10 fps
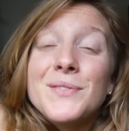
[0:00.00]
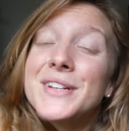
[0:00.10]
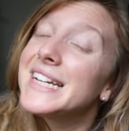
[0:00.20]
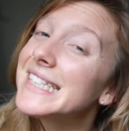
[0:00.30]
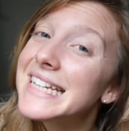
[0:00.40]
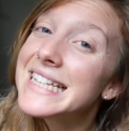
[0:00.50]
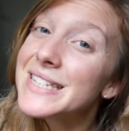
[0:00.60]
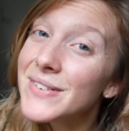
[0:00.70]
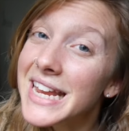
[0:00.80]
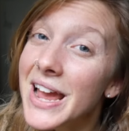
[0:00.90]
I hope you guys like
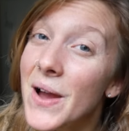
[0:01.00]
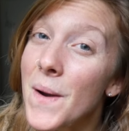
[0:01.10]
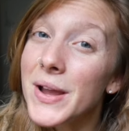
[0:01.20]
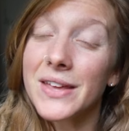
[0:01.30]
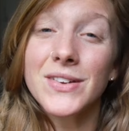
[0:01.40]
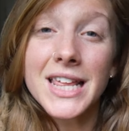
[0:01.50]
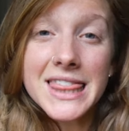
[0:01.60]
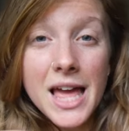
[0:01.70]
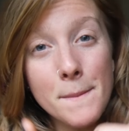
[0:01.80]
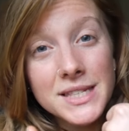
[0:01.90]
this video. Give it a
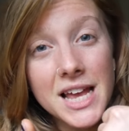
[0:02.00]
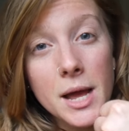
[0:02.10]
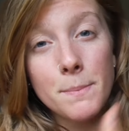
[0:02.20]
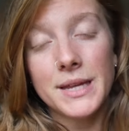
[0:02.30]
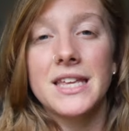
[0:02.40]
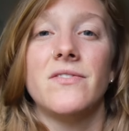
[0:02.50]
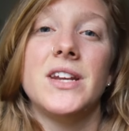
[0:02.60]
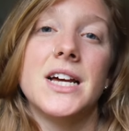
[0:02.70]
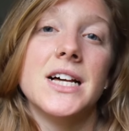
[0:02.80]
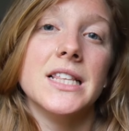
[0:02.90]
thumbs up, give
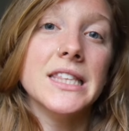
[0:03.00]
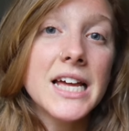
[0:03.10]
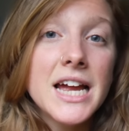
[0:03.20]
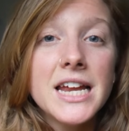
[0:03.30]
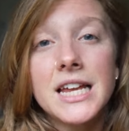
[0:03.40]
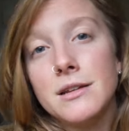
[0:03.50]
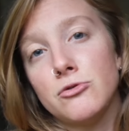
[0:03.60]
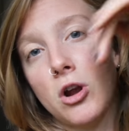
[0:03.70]
it a like,